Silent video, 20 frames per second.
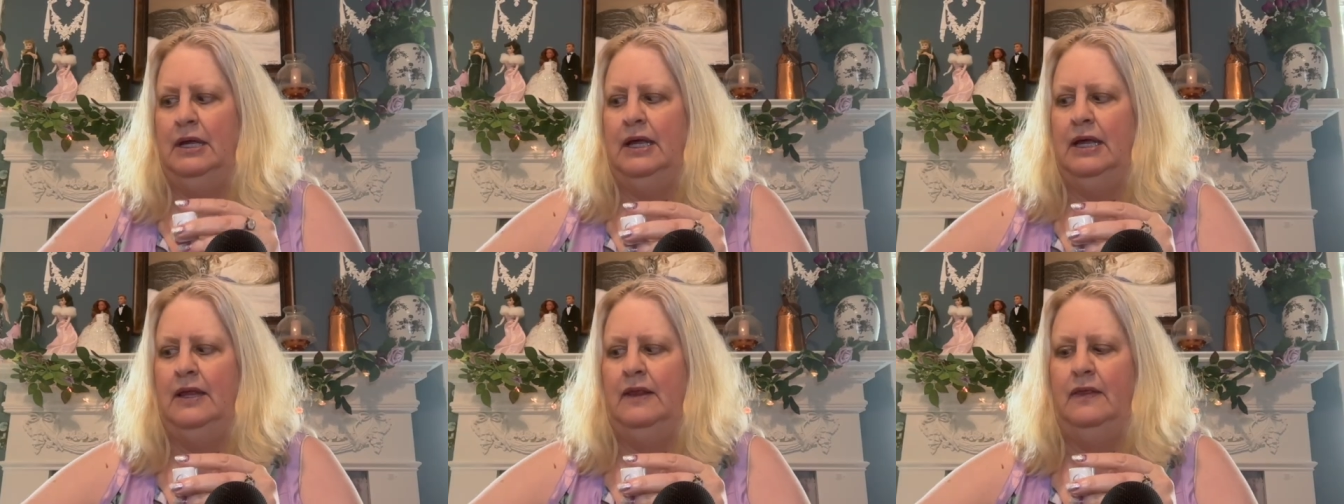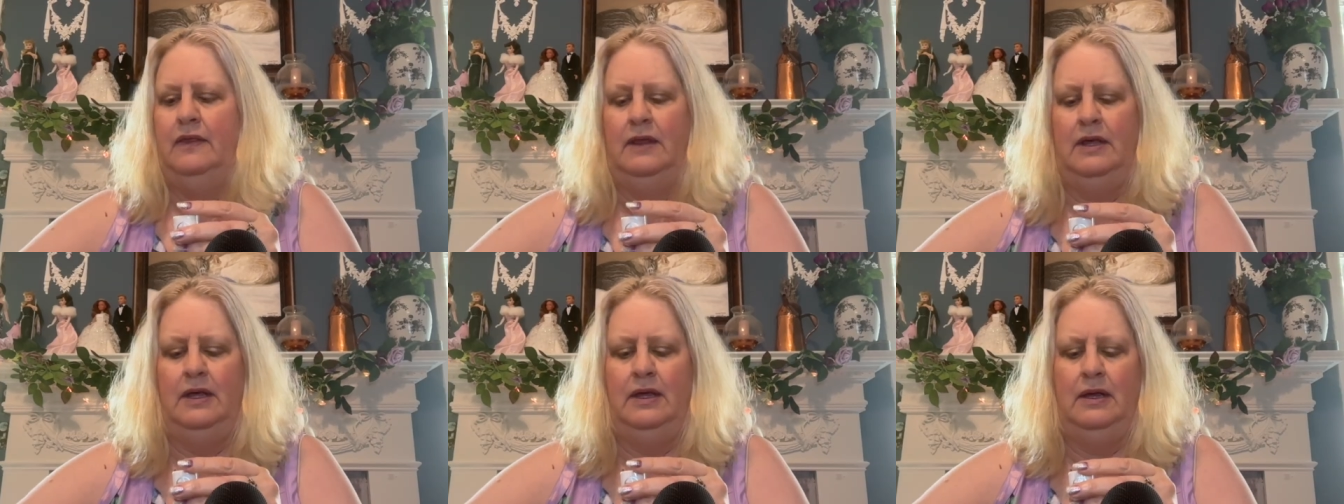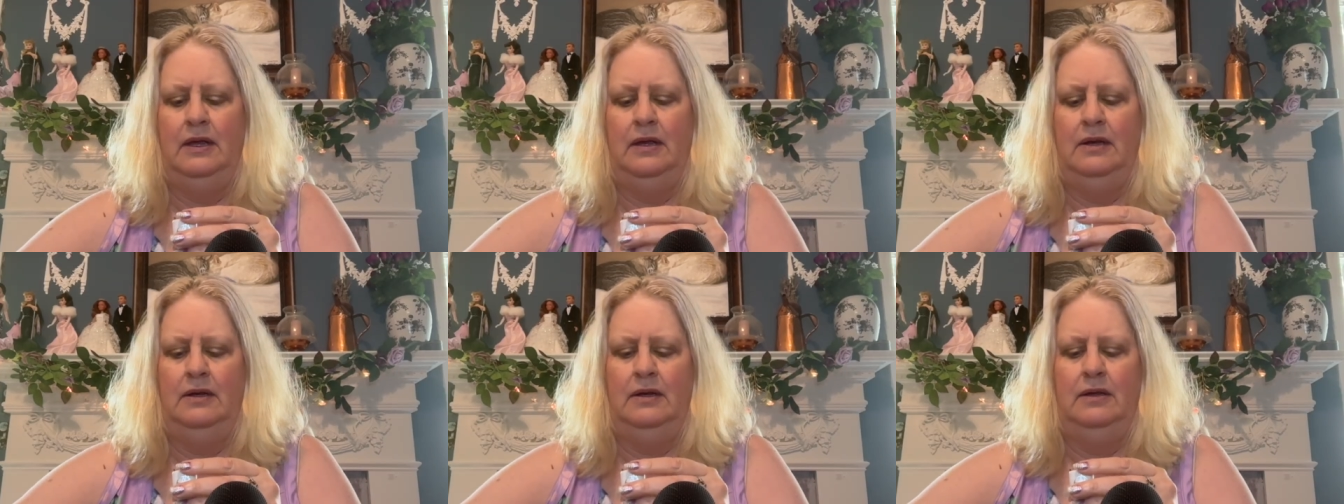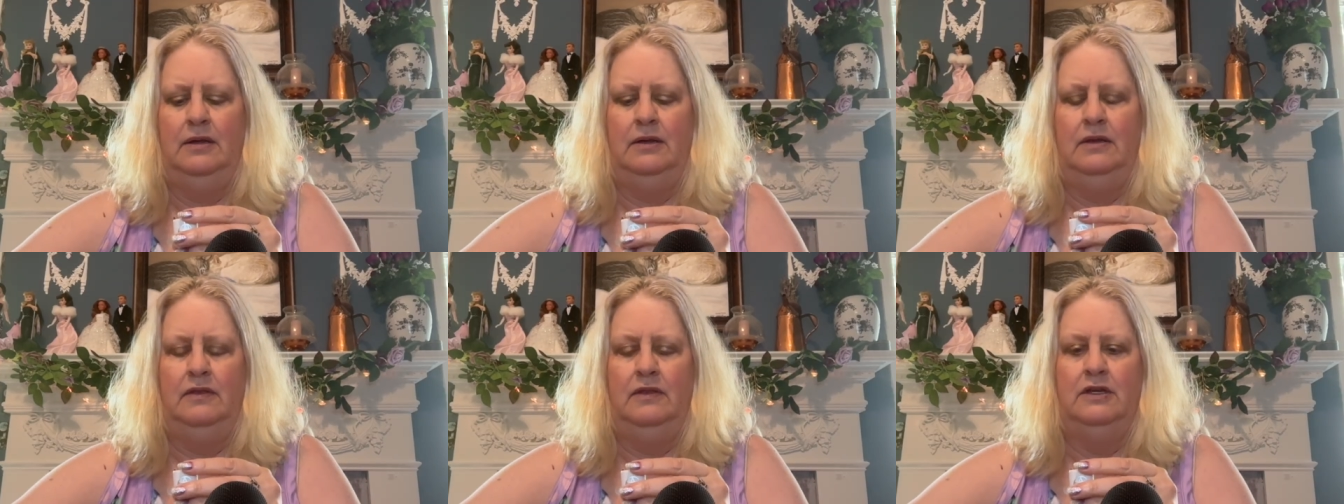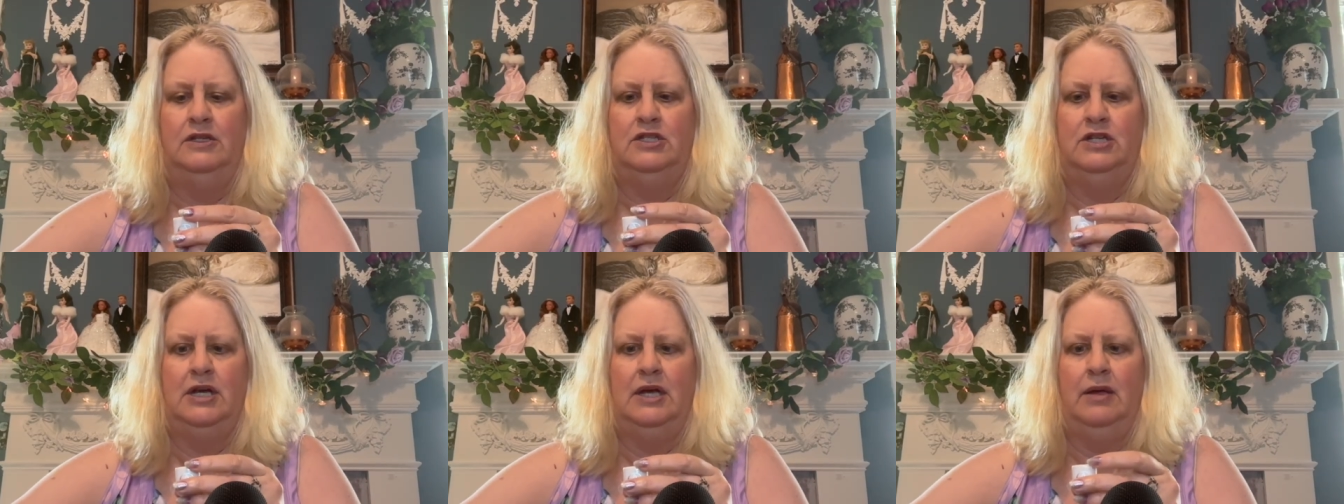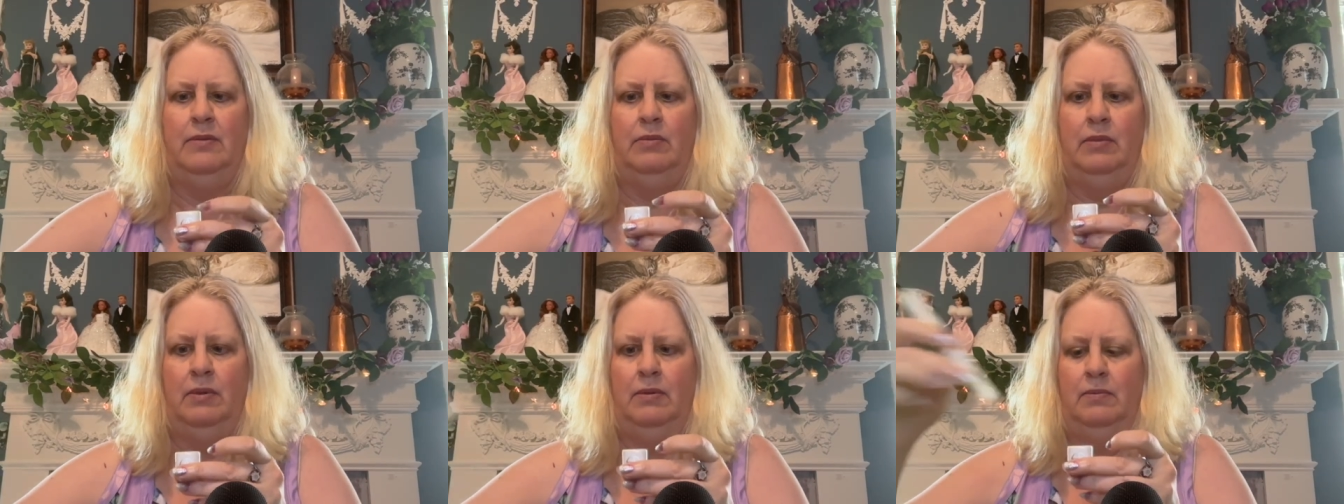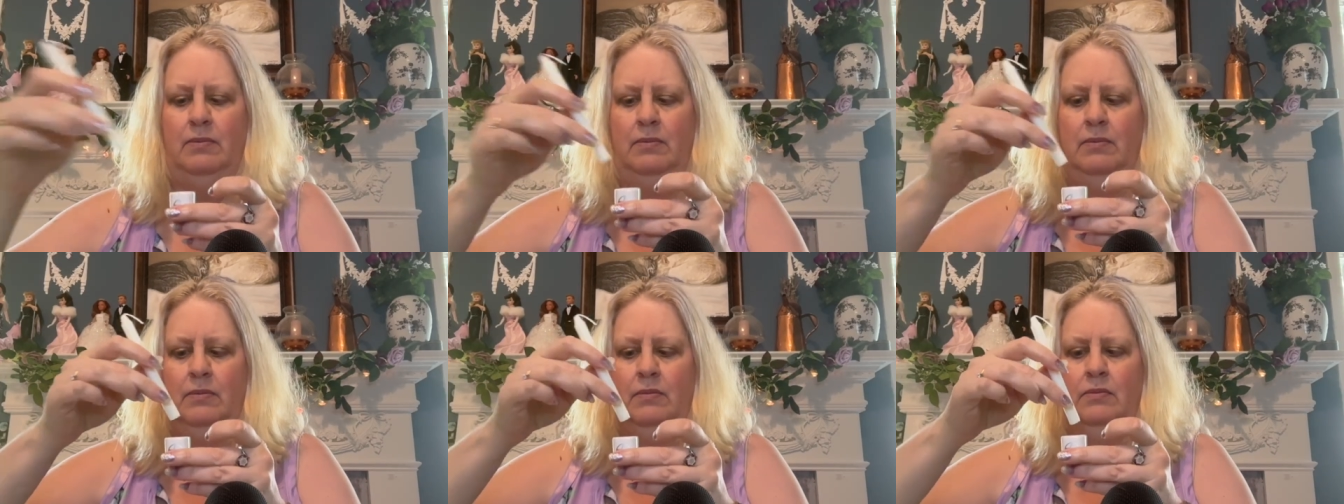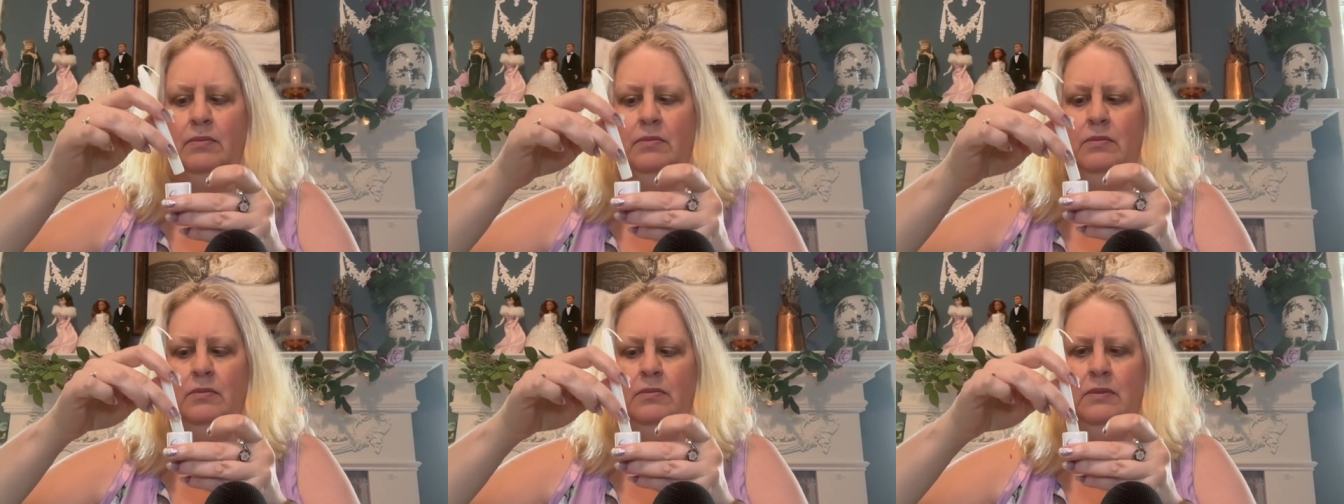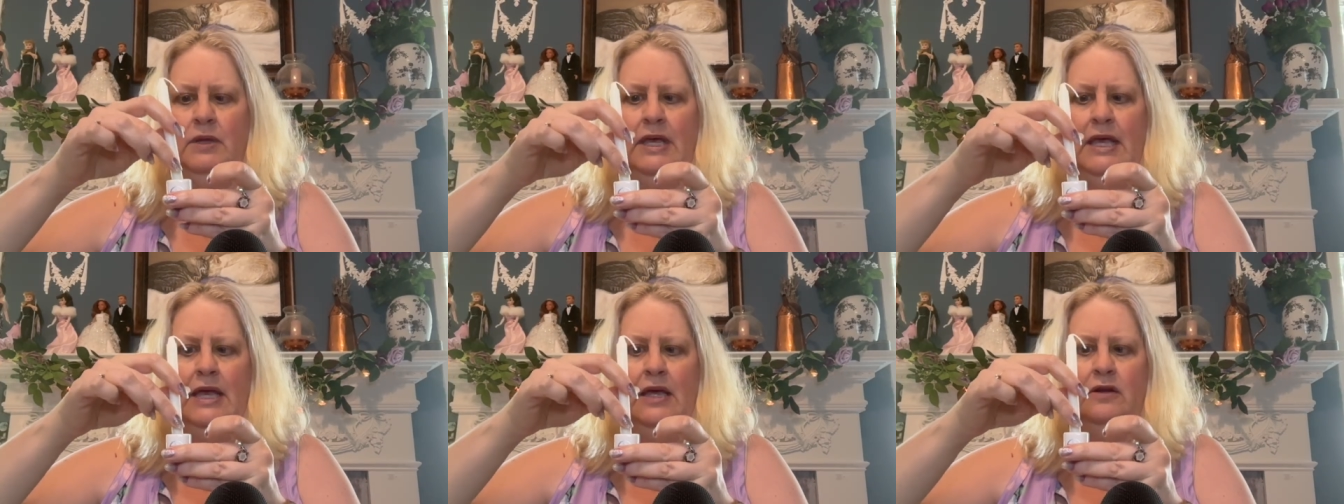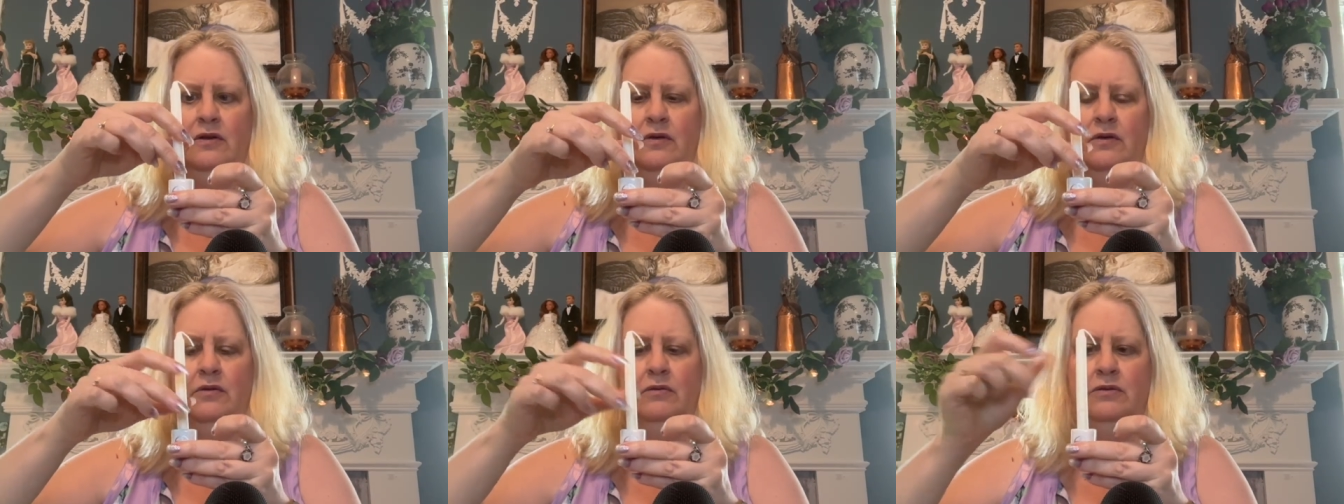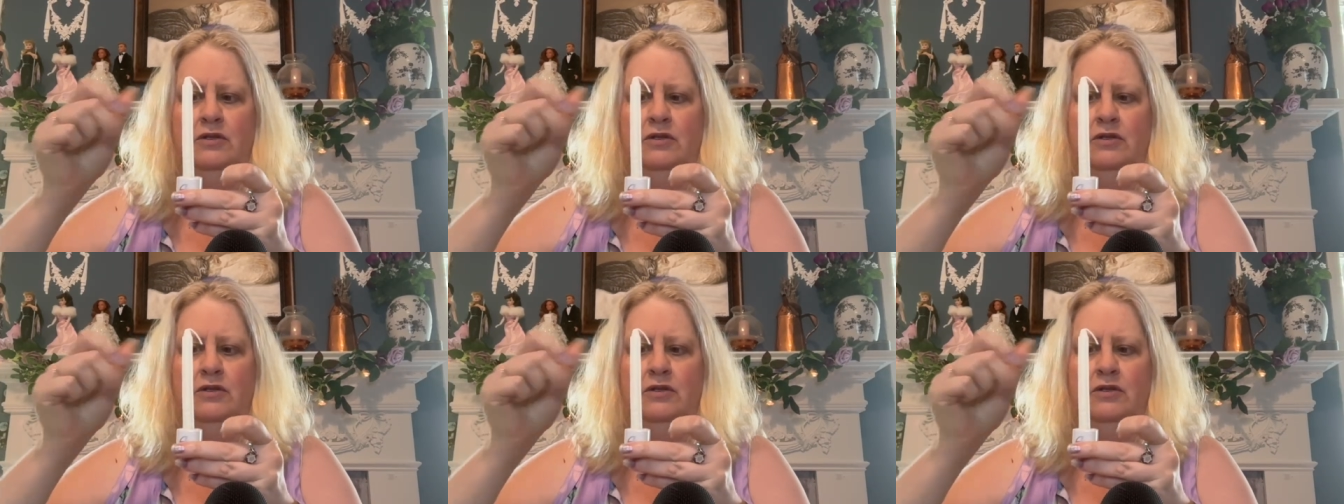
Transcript: and then the chime candle